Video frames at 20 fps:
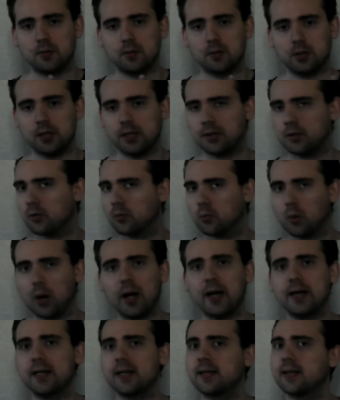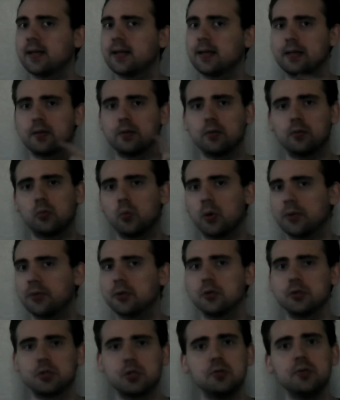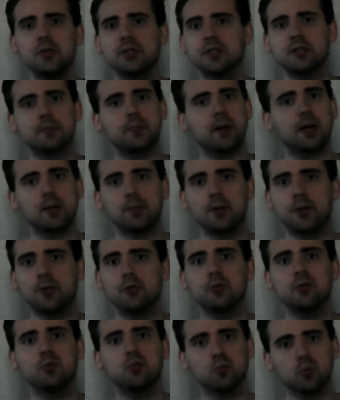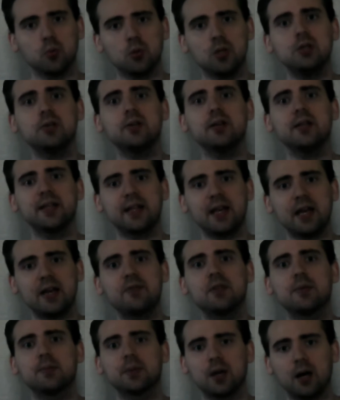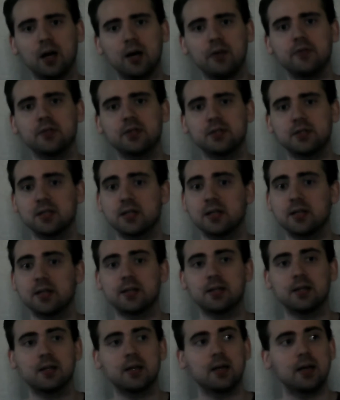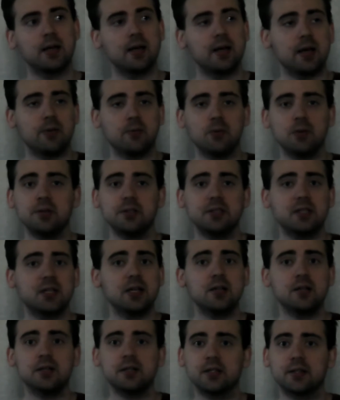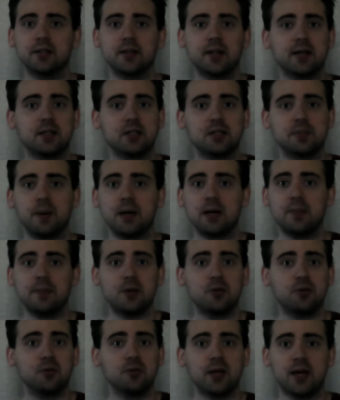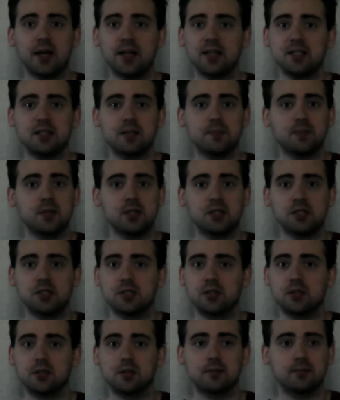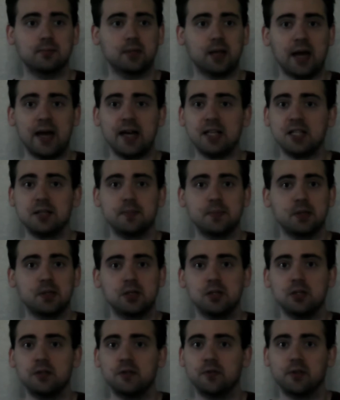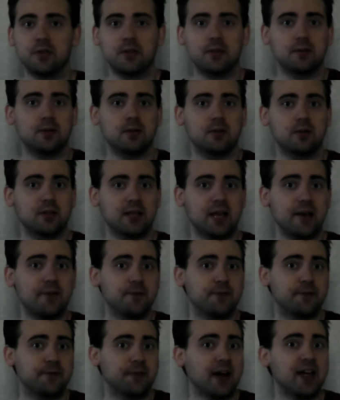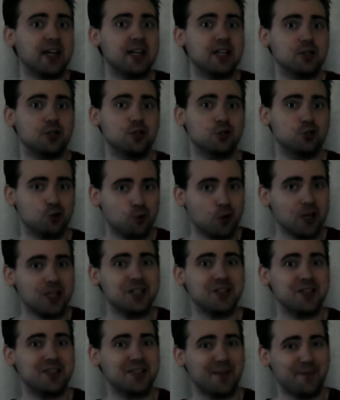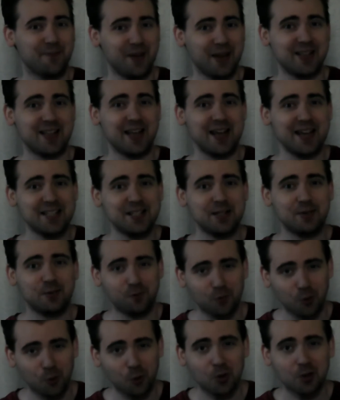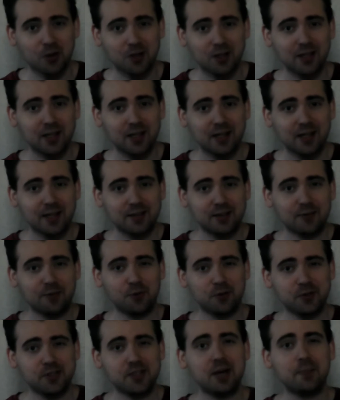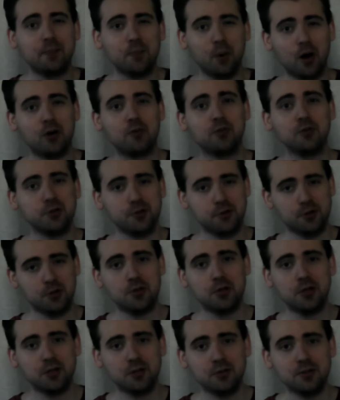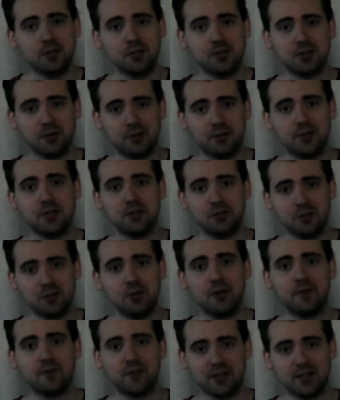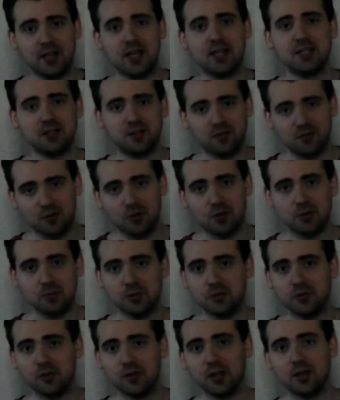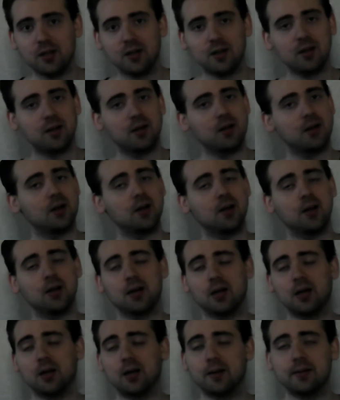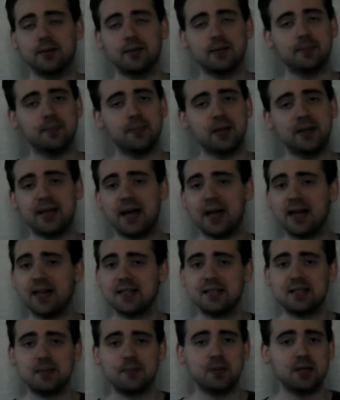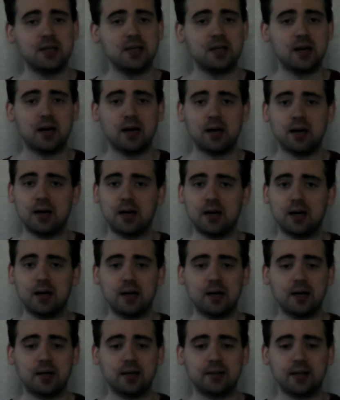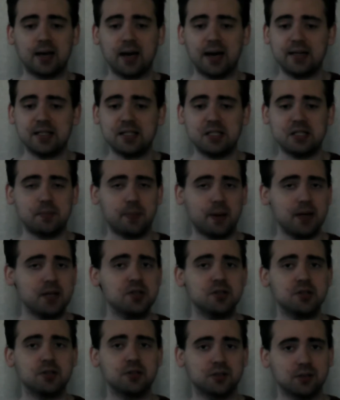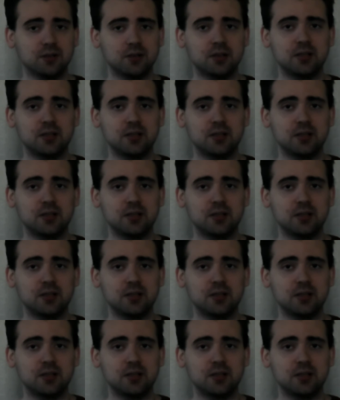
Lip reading: in the writing and what they're doing in Spider-Man 3 really gave them confidence in really telling you that Spider-Man 3 has to be good for Kevin Feige to trust the Fantastic Four. The first time Marvel Studios is going to do a Fantastic Four movie. Man, that has to be kind of special,